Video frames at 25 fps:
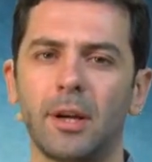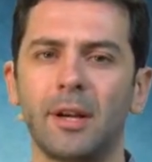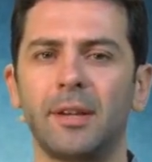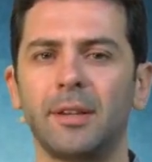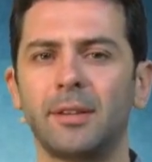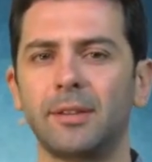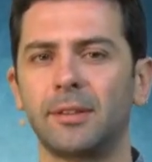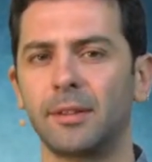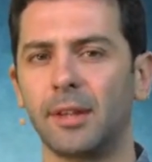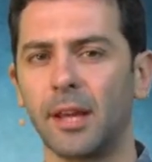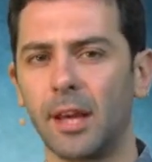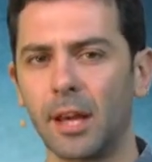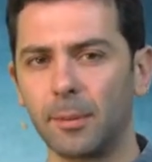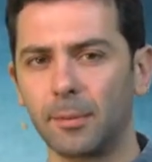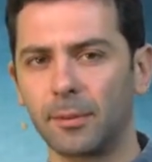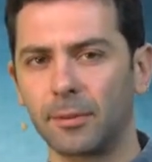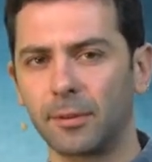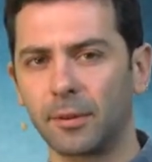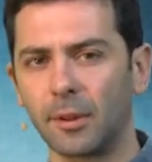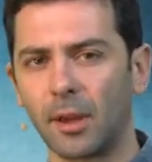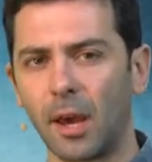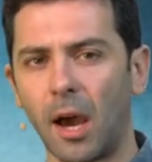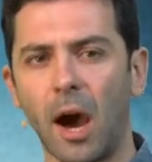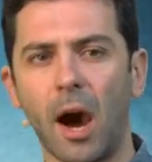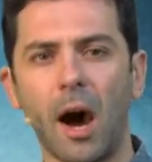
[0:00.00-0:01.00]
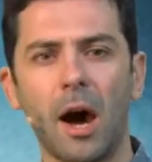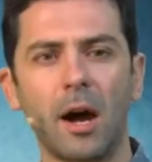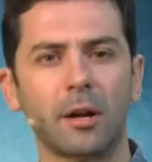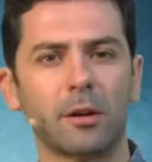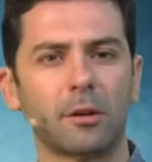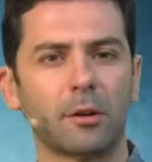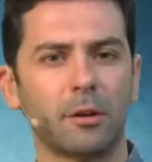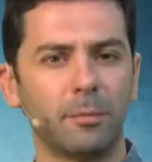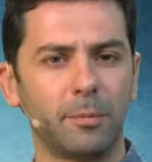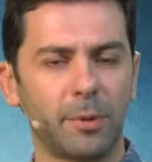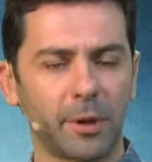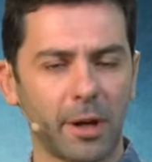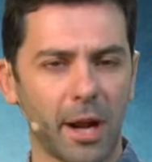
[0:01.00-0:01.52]
Stems are
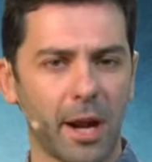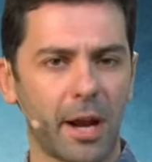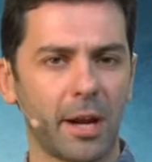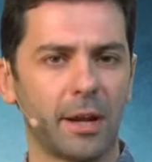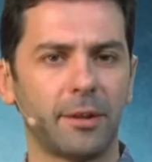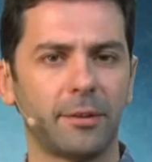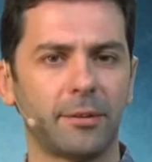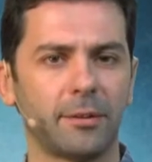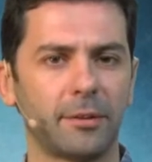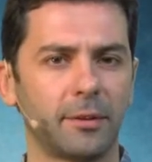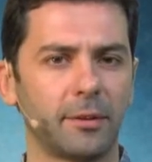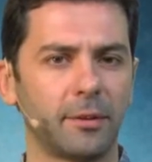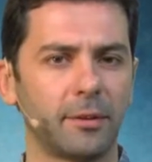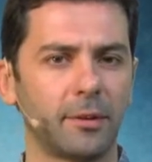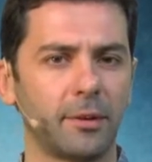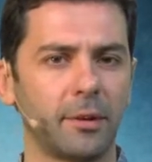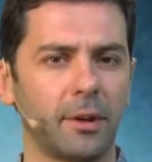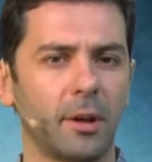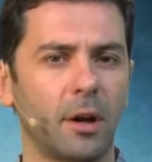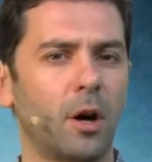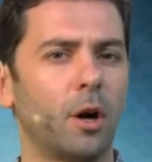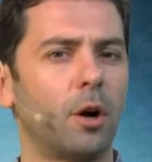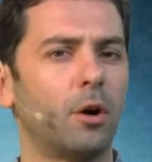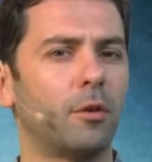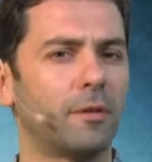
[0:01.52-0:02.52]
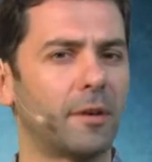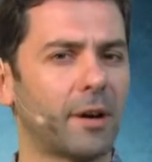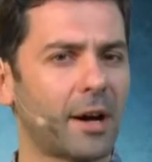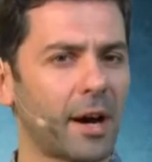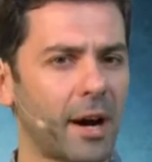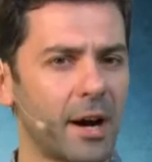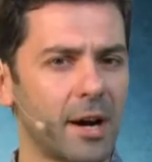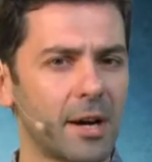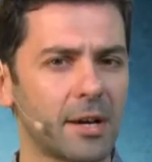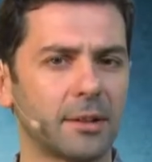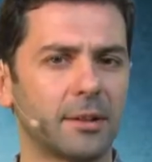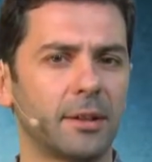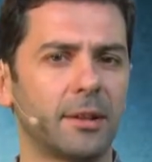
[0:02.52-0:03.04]
comprised of
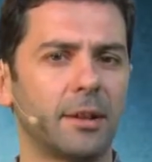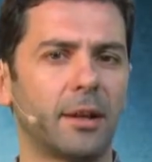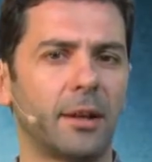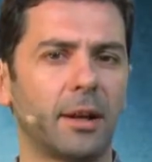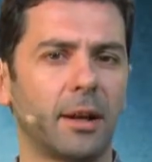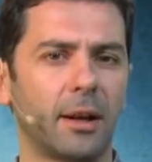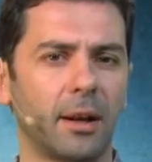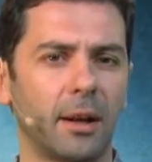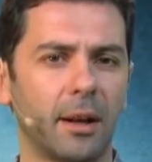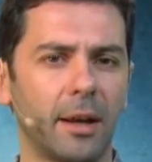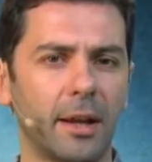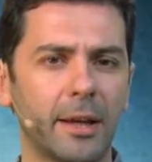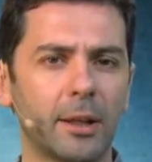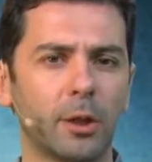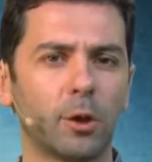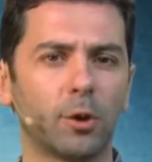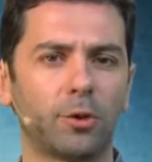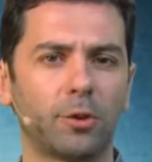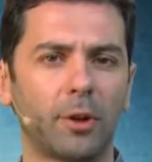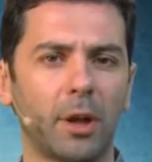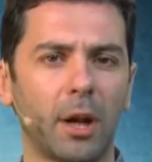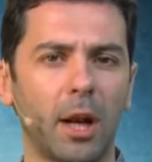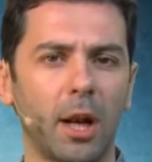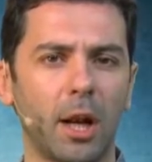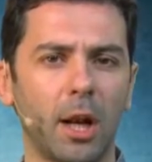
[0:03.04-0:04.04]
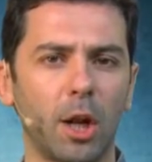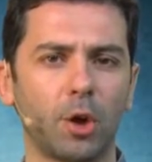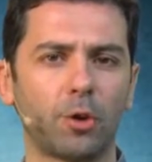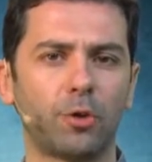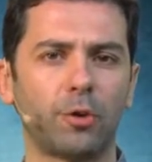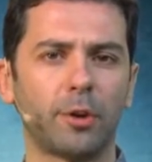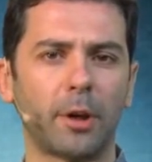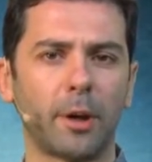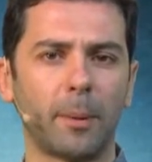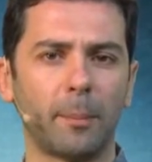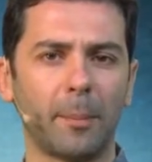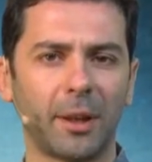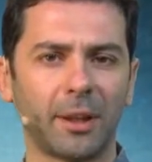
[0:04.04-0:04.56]
hard
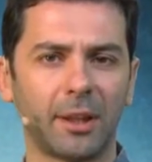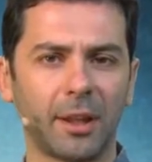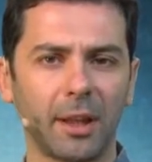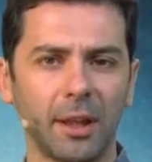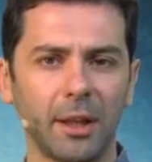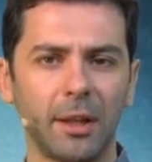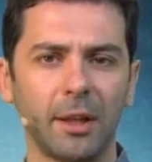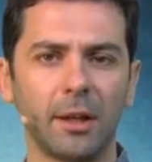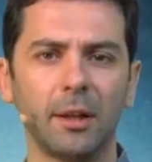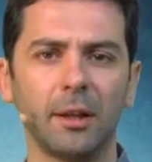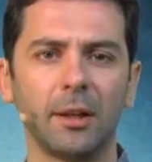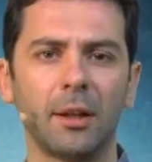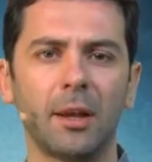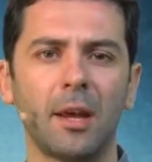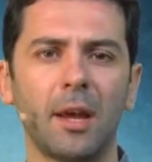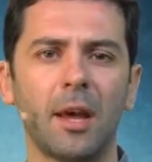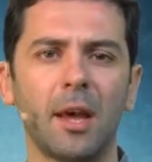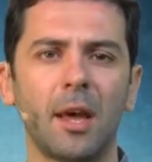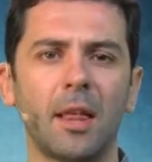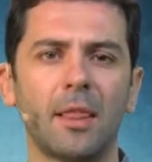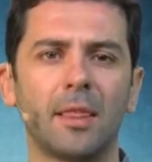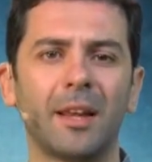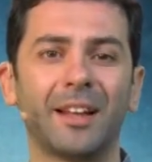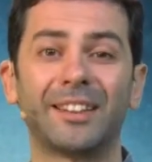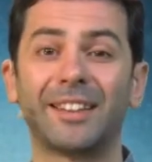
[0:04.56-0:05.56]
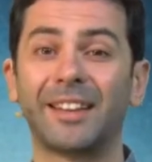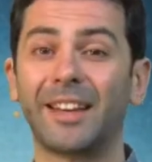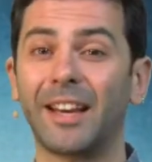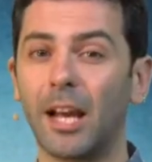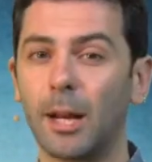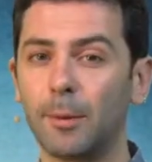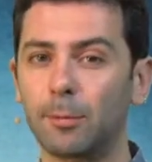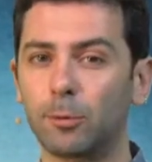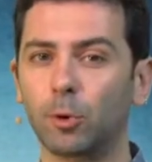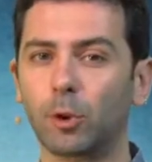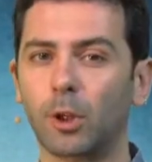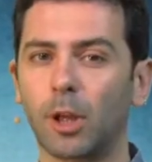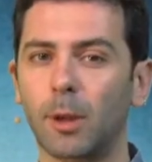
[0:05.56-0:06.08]
lignocellulosic material that
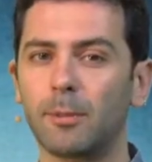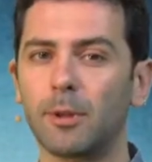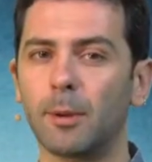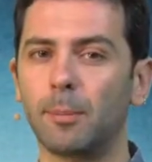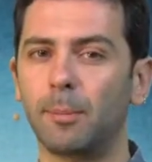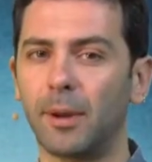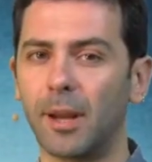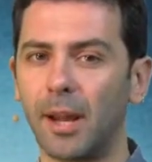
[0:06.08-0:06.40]
helps to keep the